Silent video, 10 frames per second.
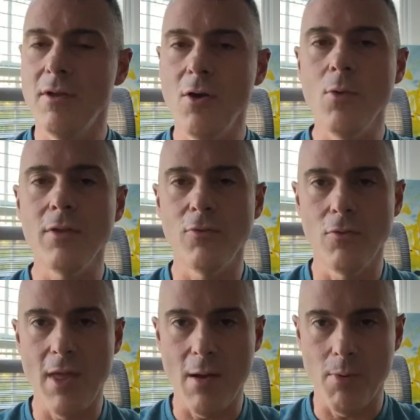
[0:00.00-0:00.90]
going
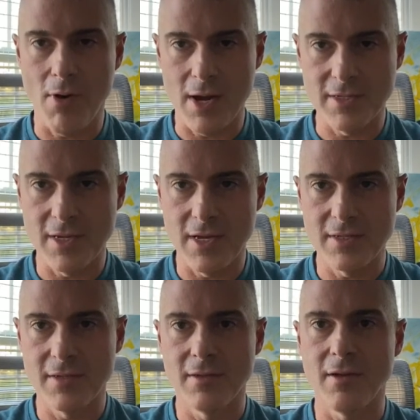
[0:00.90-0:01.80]
through that
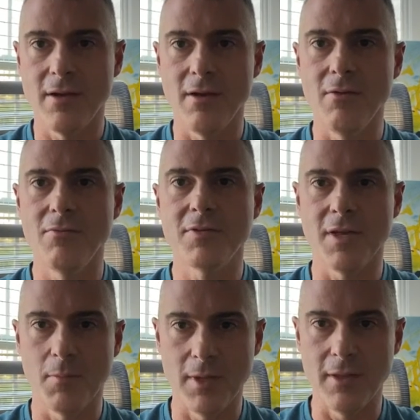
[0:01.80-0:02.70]
process of
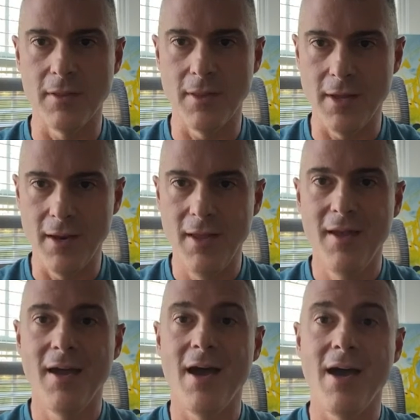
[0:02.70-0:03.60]
something that
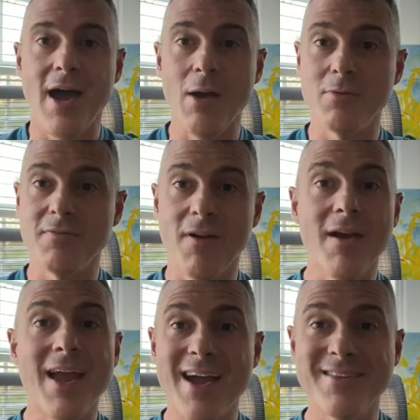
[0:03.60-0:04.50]
I was
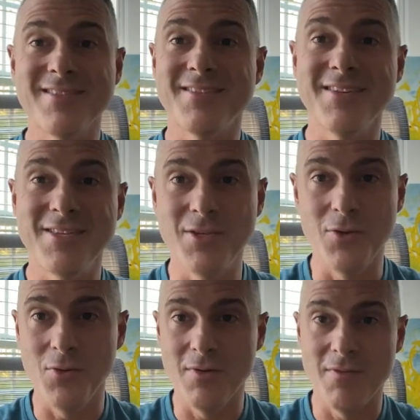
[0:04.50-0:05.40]
very hesitant to
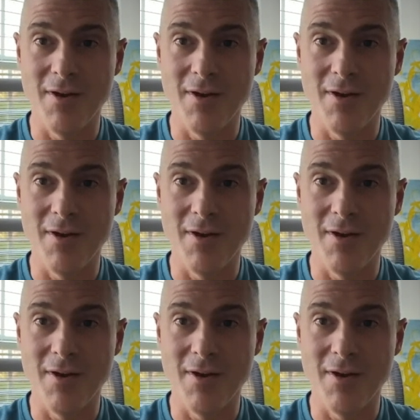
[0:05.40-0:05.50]
do